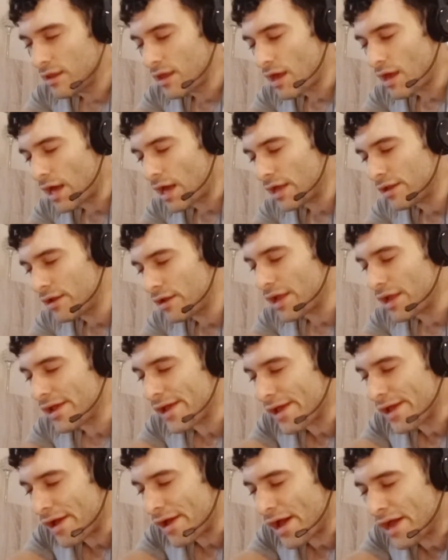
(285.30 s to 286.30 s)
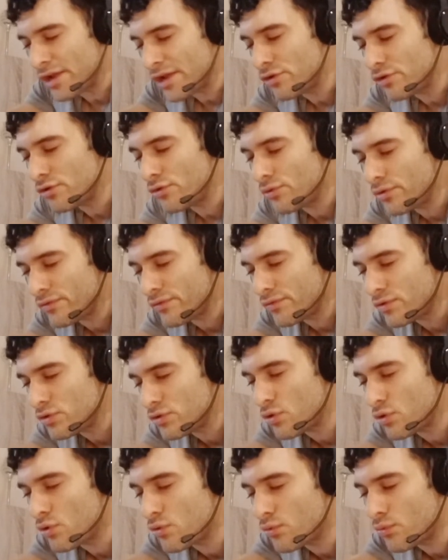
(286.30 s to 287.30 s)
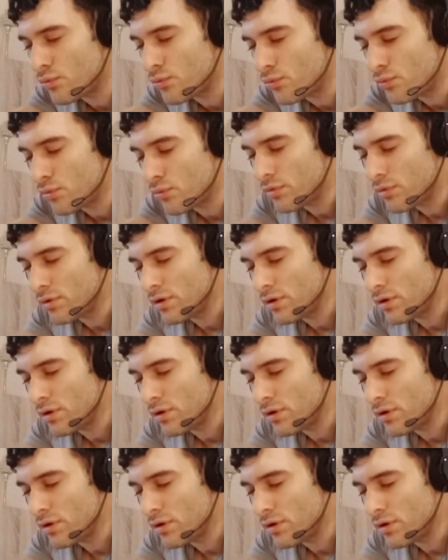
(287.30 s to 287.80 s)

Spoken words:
I don't even know